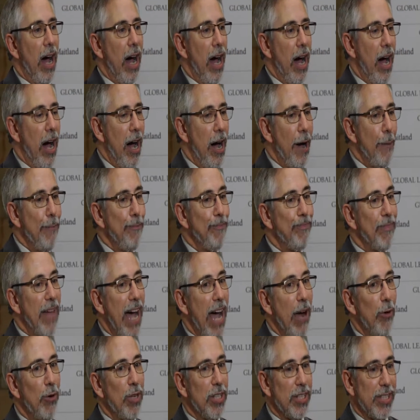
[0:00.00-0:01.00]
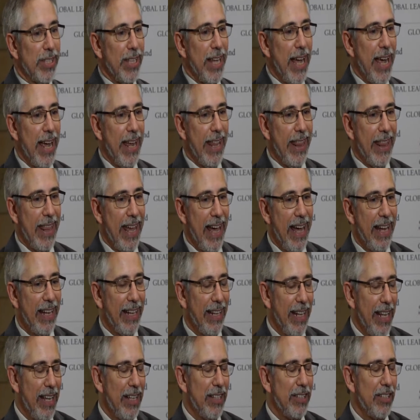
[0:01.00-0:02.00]
I would say
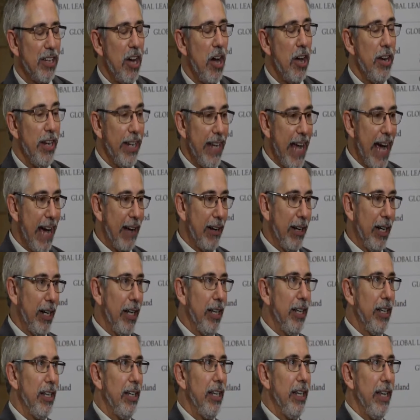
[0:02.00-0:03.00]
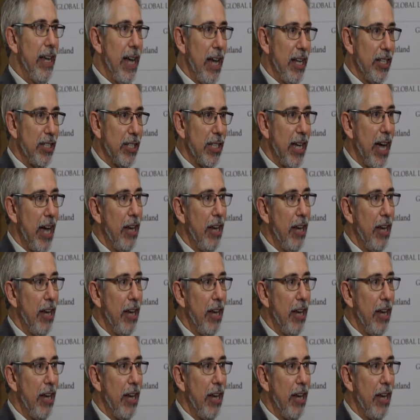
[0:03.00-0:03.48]
that there's undoubtedly, yes.